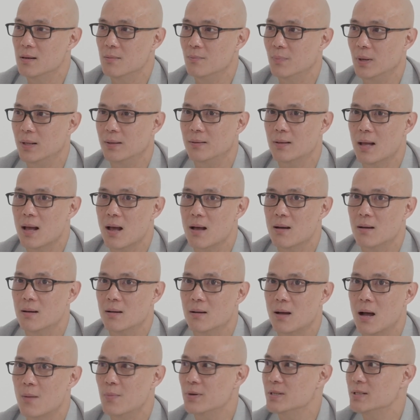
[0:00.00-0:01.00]
but
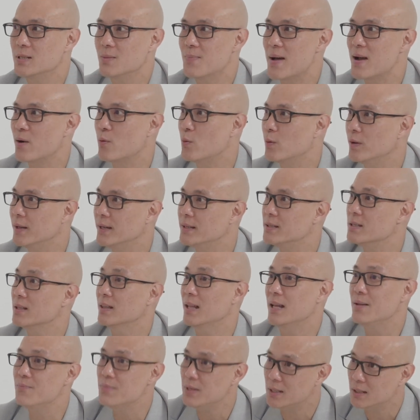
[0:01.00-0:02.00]
how much is the bank willing to
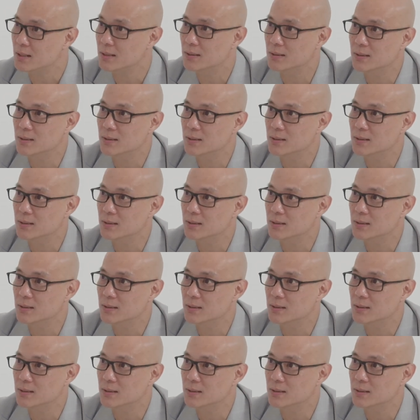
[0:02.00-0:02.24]
lend me?